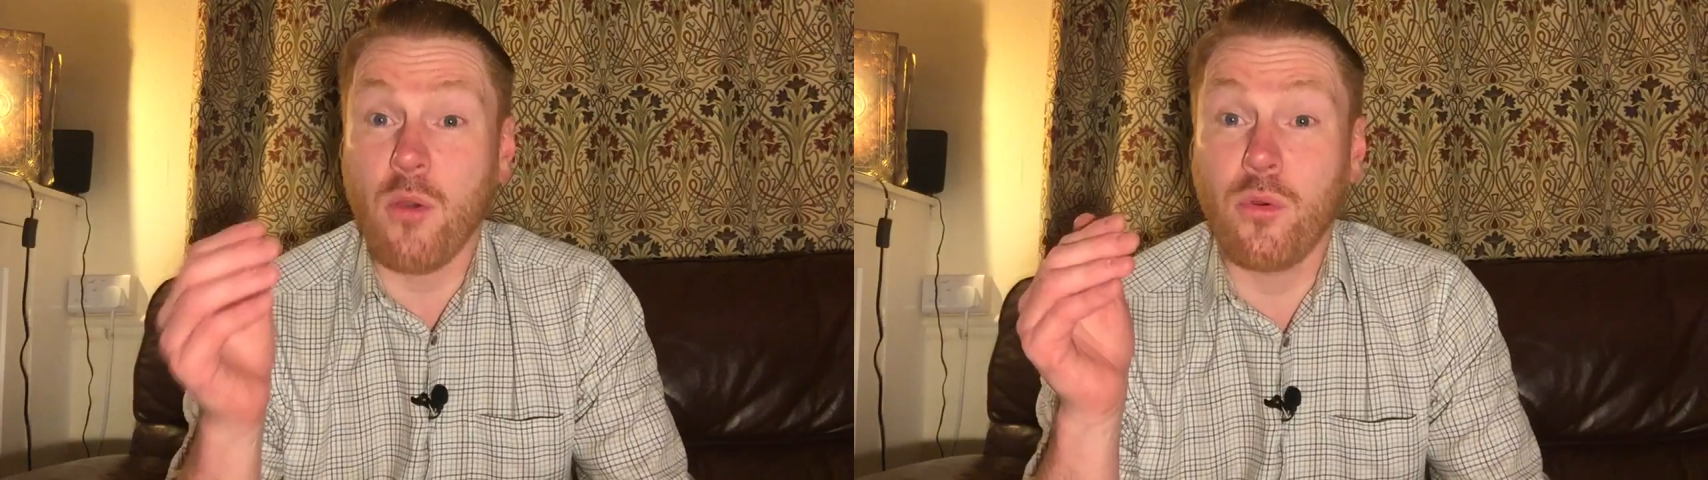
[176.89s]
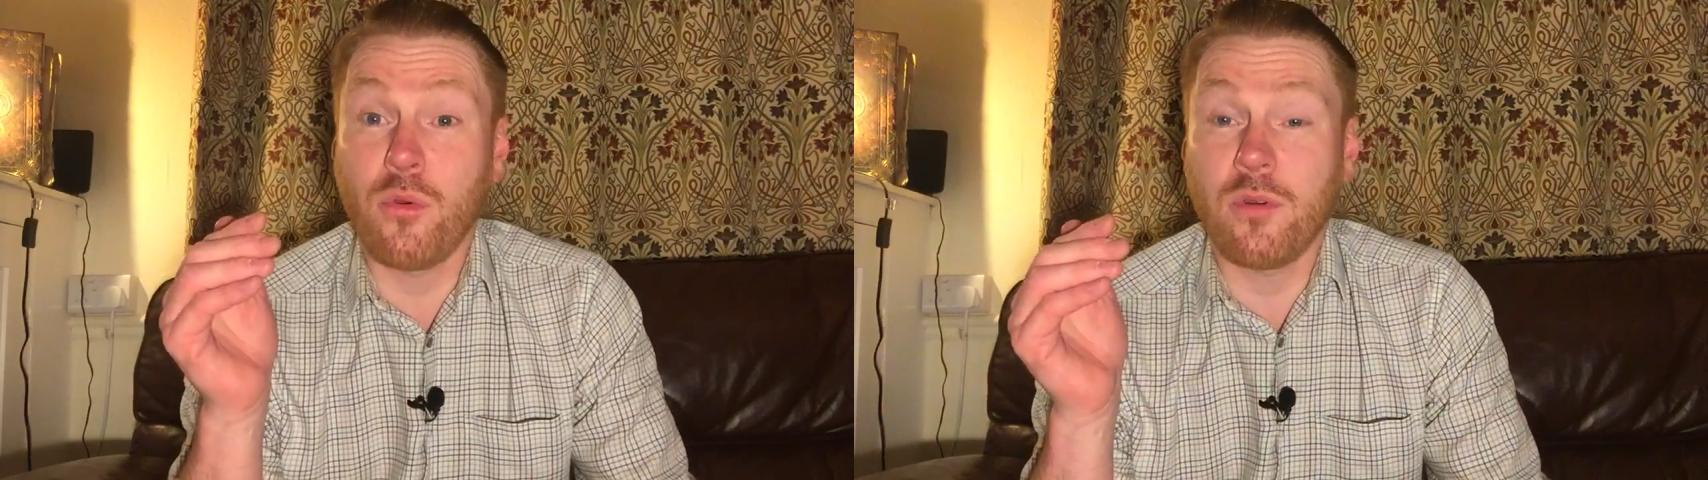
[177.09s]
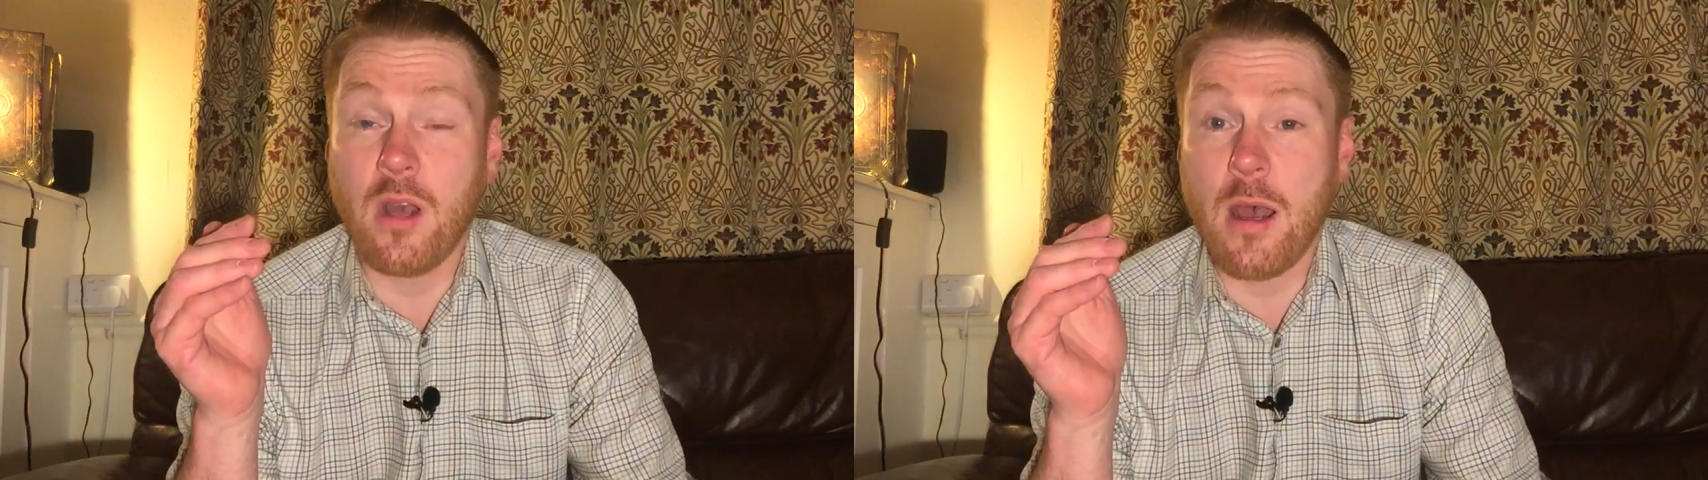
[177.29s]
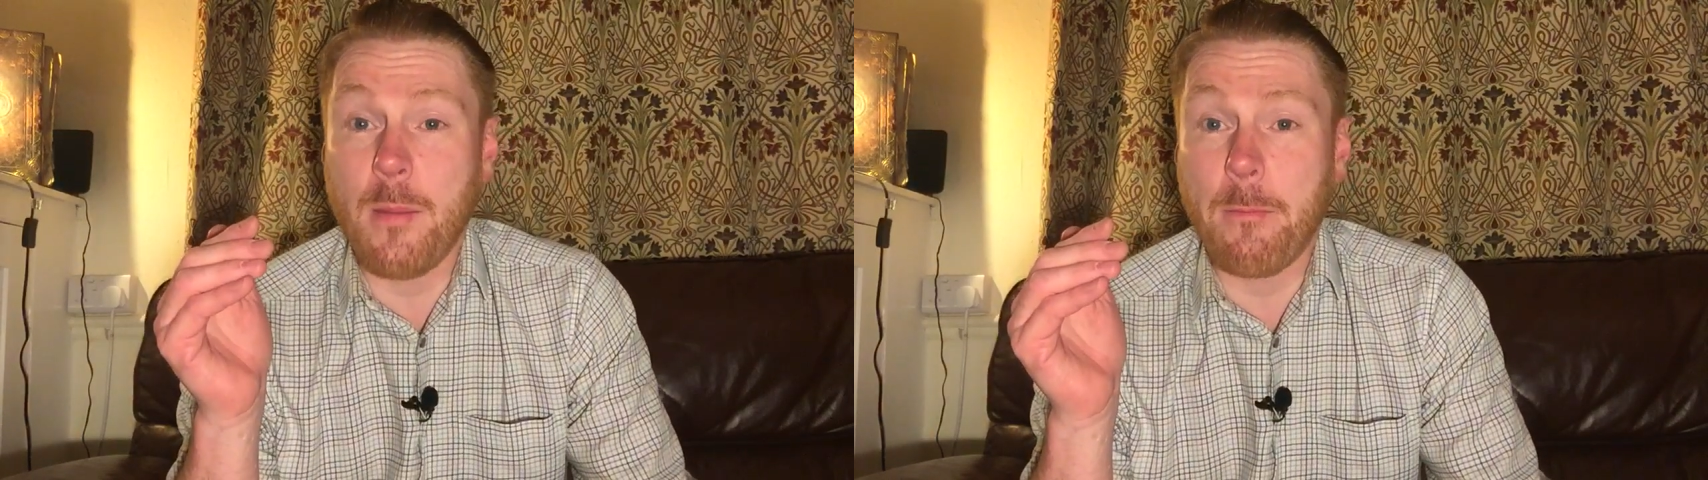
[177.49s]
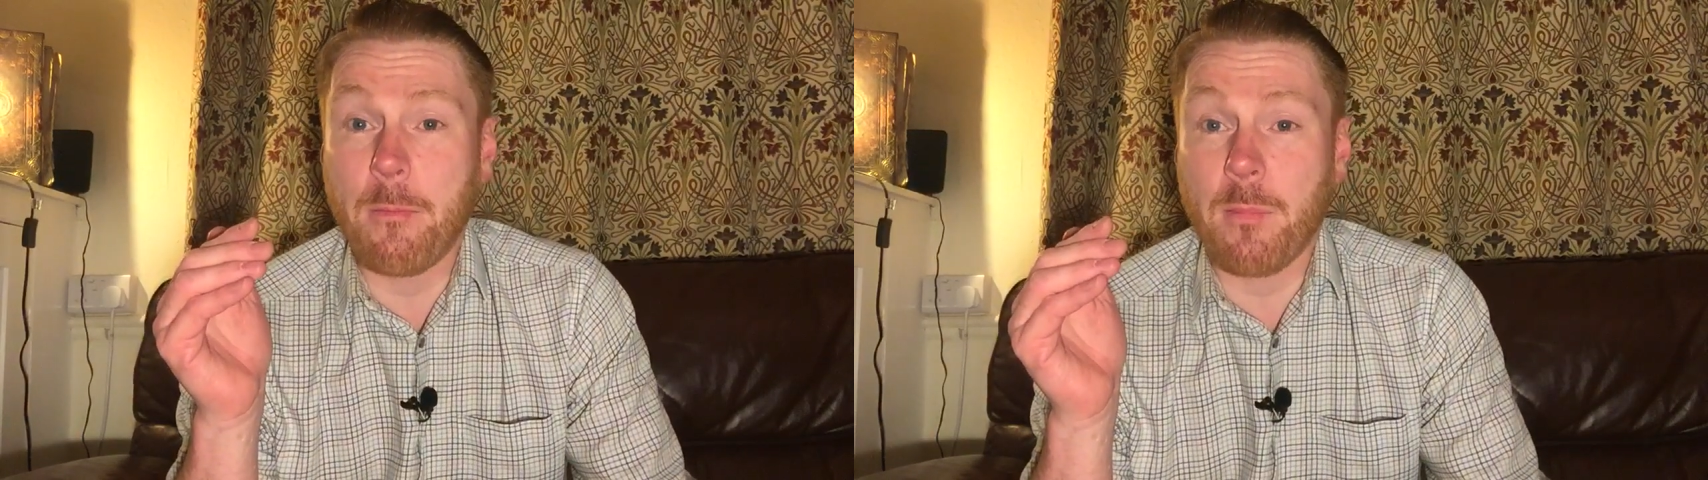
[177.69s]
will
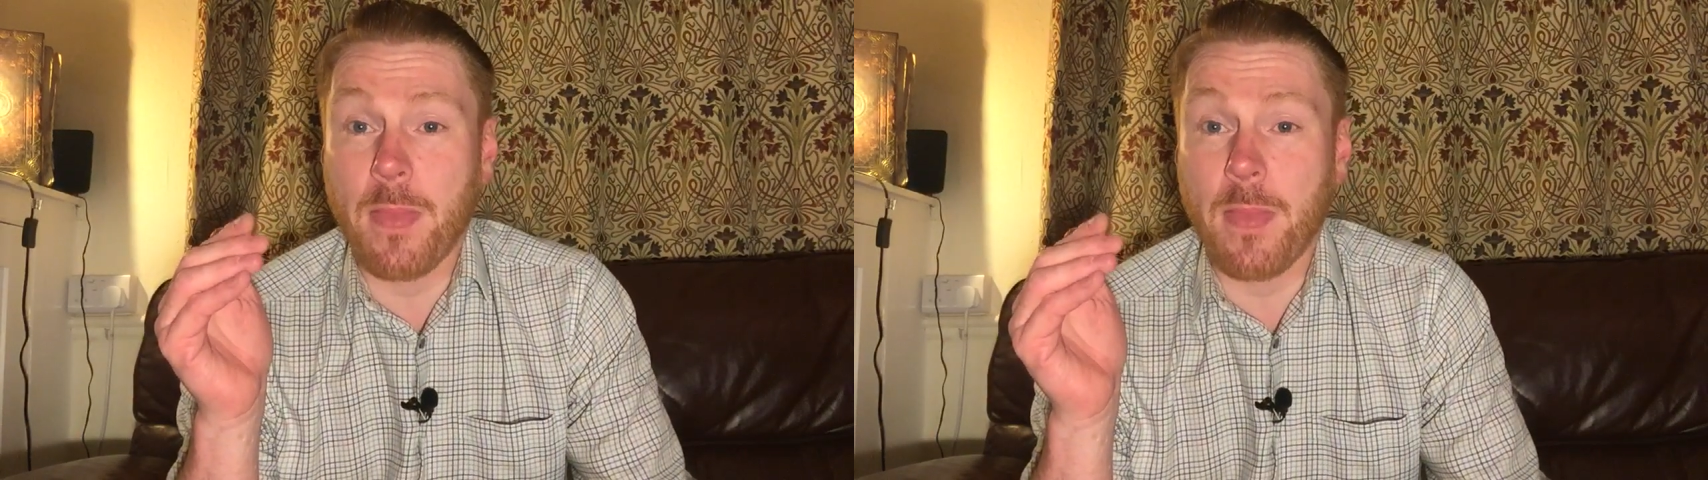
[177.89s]
um,